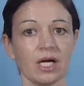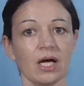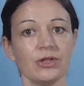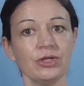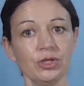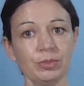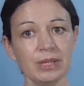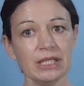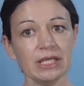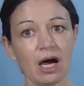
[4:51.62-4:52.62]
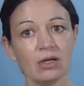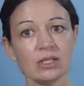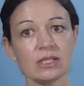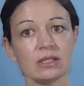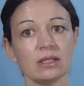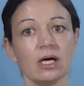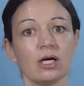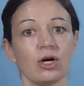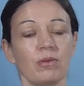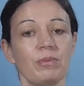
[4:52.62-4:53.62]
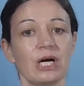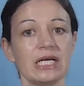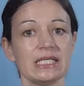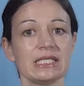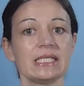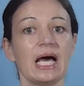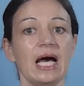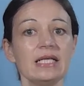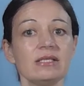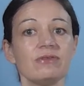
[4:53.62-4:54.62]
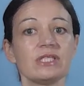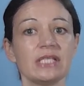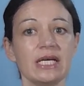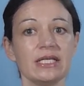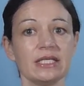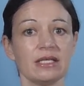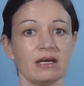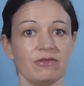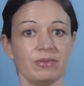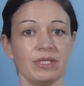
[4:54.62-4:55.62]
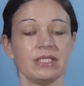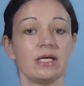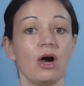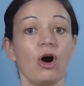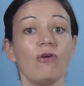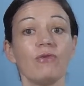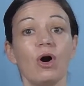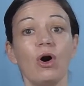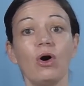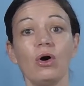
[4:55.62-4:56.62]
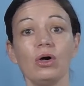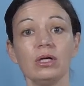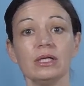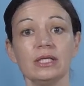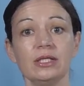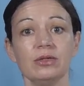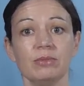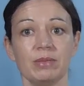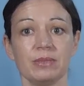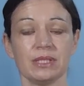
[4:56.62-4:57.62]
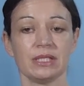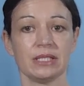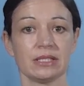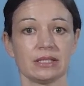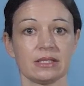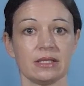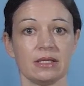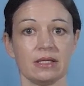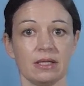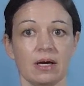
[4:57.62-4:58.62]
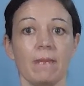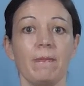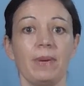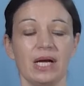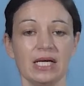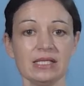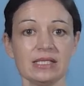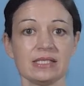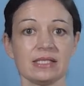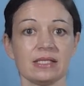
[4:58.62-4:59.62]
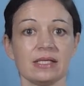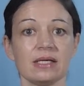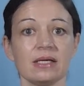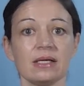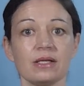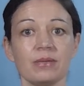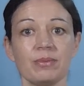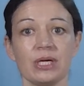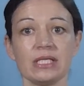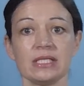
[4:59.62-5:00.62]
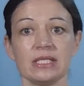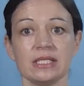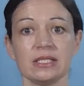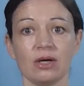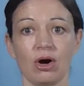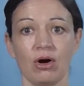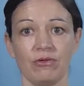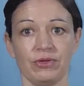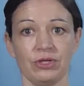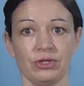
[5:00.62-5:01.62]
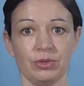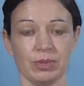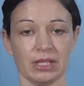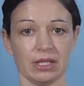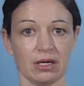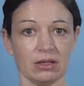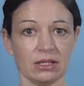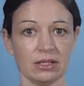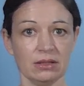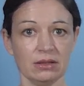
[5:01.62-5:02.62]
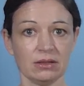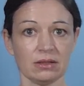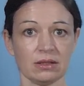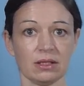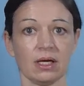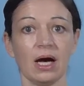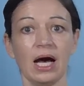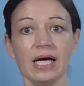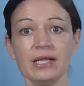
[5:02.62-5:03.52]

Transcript: The European Council comprises the heads of state and government of all EU member states, plus the President of the European Council, and the